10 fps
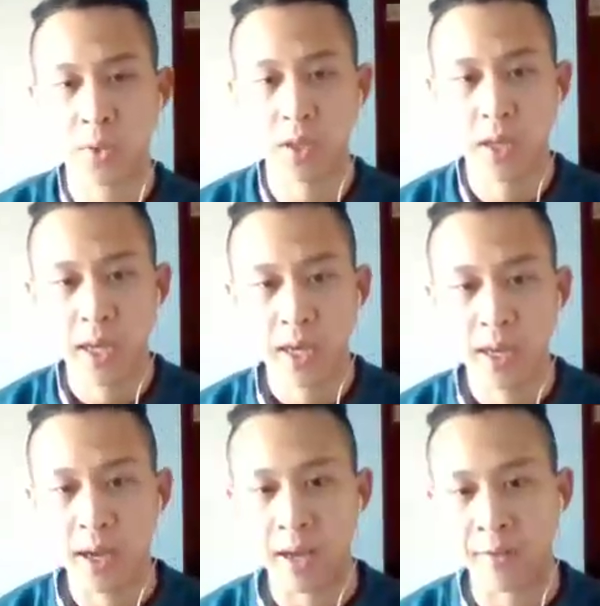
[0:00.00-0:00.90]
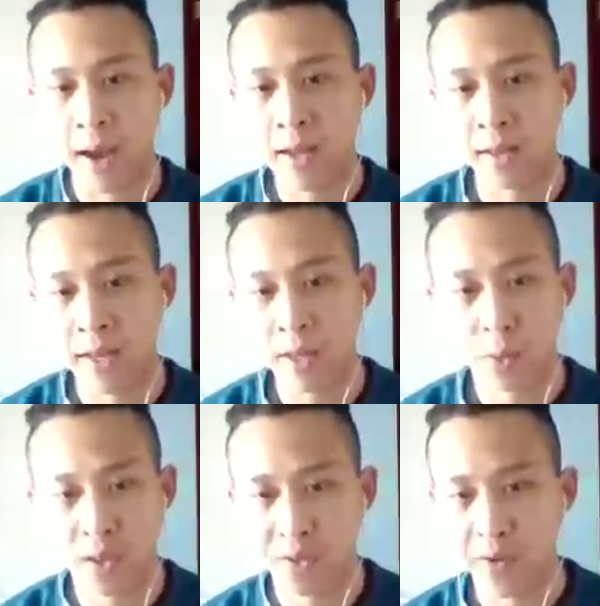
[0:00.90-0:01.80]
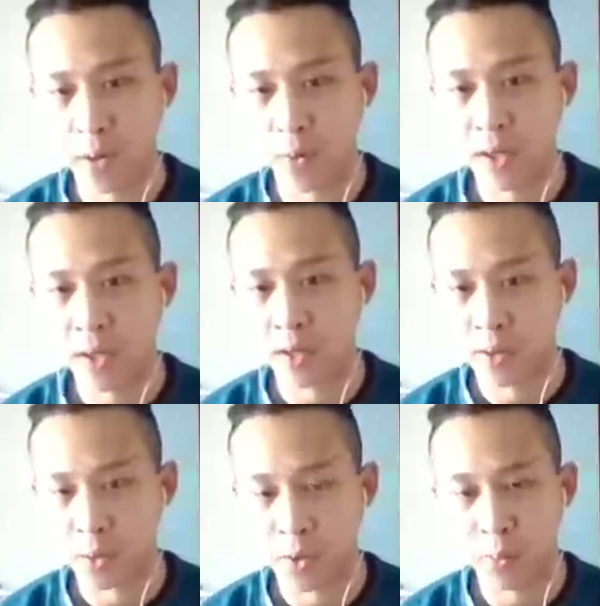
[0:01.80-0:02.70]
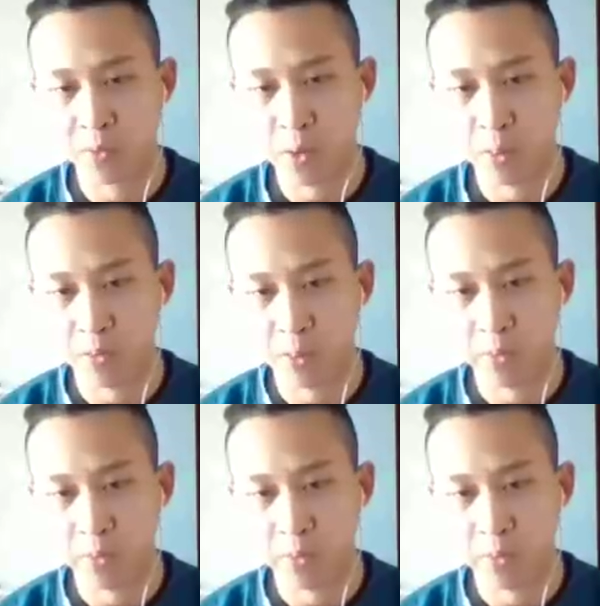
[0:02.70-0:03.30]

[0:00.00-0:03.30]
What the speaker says: so, yeah, if I landed with this fair right here, so don't move.